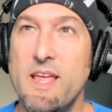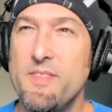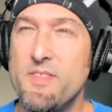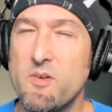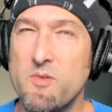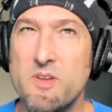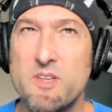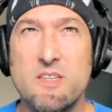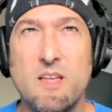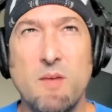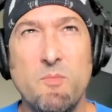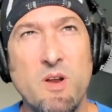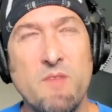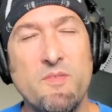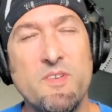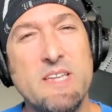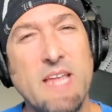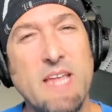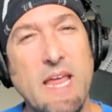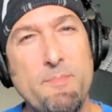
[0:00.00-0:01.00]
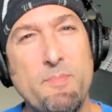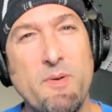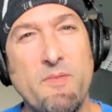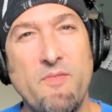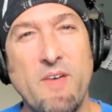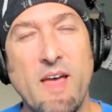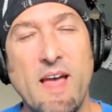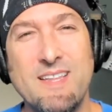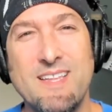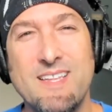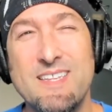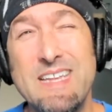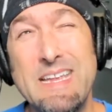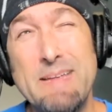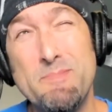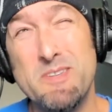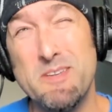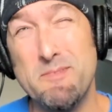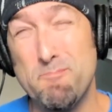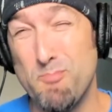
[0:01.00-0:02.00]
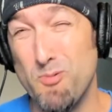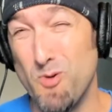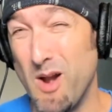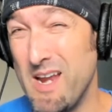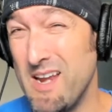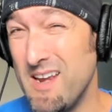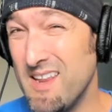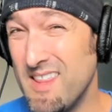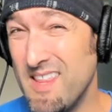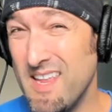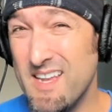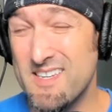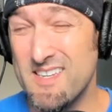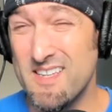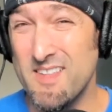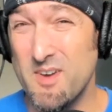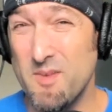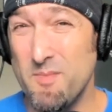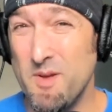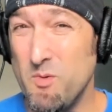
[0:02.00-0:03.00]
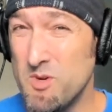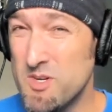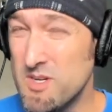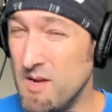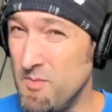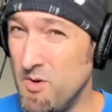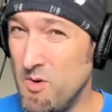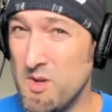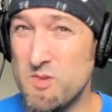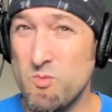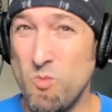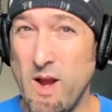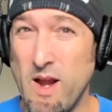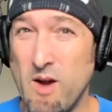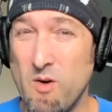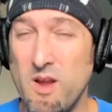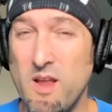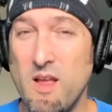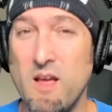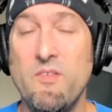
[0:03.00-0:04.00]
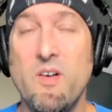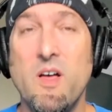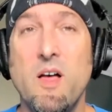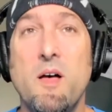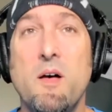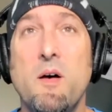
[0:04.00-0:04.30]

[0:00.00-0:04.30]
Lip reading: There is somewhat of a tape effect. It seems to brighten things a little bit, which I'm always wary of,